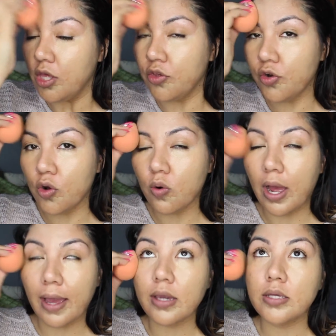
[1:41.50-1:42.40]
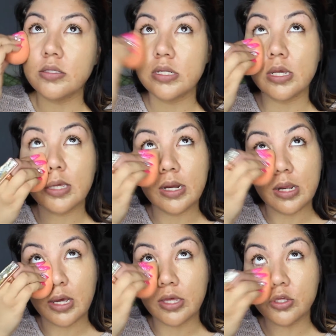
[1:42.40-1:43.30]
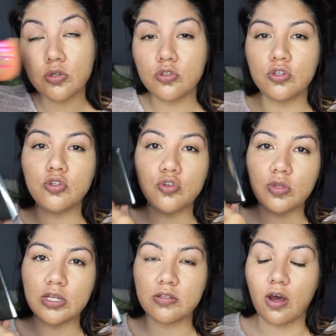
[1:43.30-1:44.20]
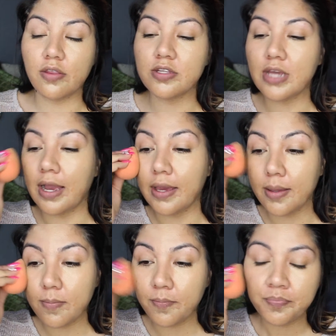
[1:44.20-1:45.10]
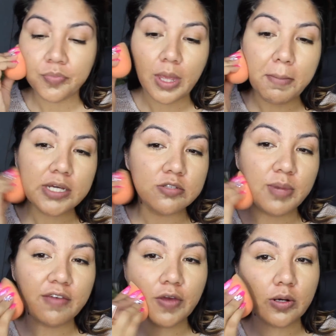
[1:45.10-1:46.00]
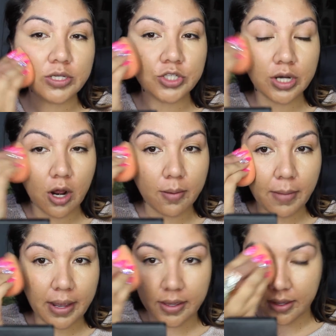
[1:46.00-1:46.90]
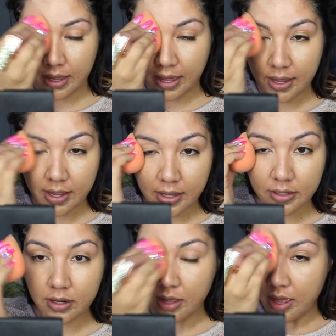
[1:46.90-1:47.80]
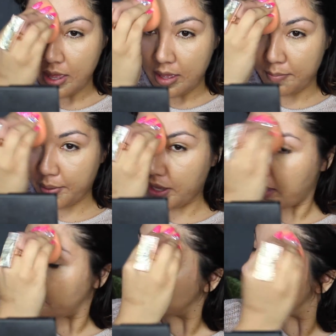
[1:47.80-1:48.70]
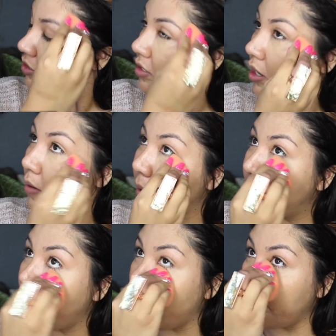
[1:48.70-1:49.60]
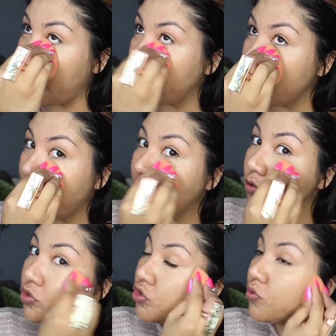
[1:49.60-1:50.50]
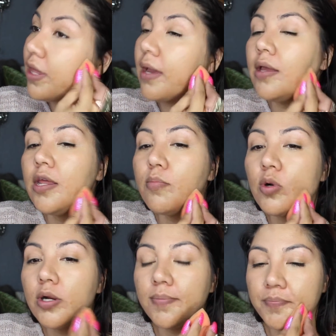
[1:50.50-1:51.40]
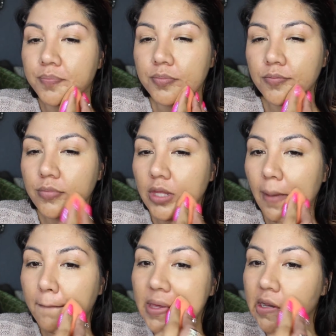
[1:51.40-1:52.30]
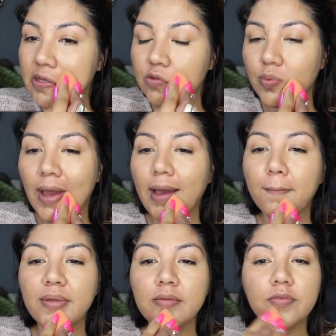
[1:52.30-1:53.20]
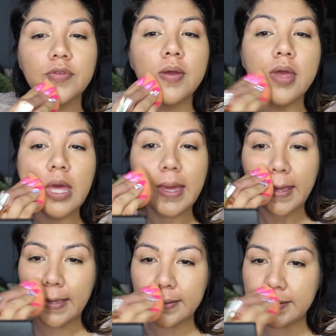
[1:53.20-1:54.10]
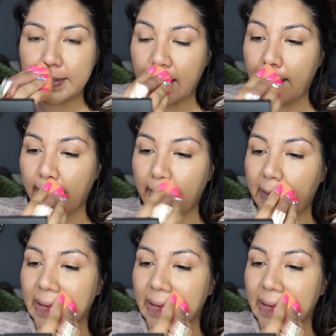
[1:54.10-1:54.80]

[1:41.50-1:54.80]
I did used to do this all the time, mix my foundation on my hand, but ever since I got my pop palette, I don't do that anymore. Because what happens is that